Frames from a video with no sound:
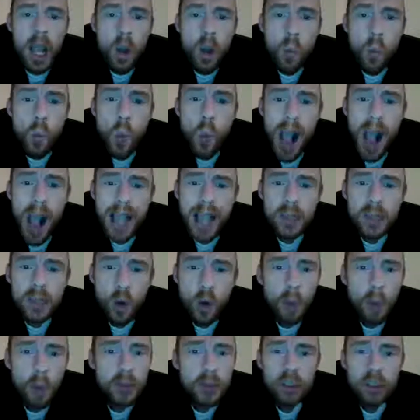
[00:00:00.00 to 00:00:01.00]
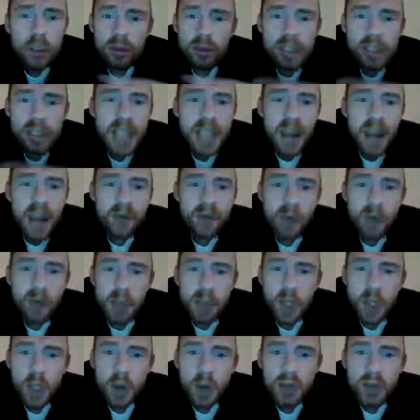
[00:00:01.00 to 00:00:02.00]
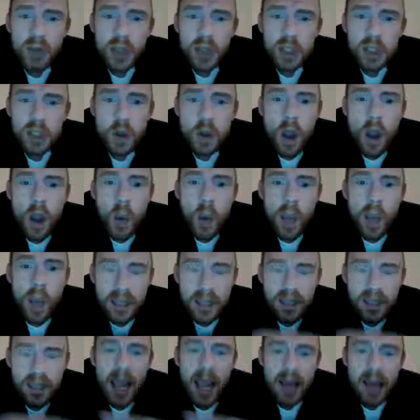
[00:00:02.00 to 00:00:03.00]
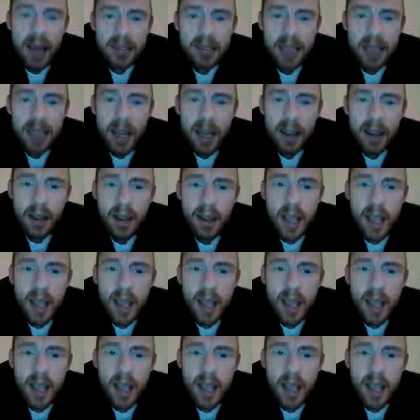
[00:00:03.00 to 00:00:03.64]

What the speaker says: wide open to attack from the universe with cancer